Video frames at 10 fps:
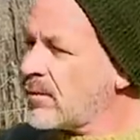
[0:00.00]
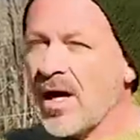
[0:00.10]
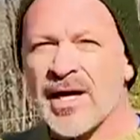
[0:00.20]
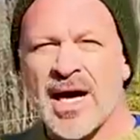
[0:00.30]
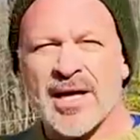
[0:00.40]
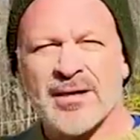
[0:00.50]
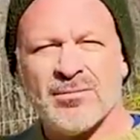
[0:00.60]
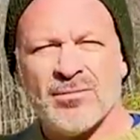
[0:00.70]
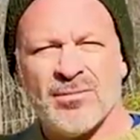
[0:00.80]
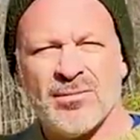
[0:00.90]
I got it.
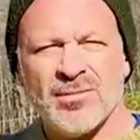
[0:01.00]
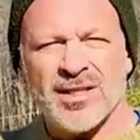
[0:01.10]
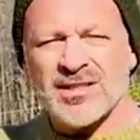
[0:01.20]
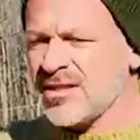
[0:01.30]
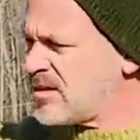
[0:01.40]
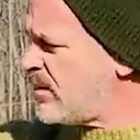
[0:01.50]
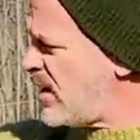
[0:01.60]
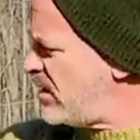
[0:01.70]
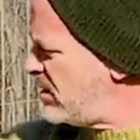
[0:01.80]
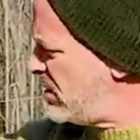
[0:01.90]
That's the spot.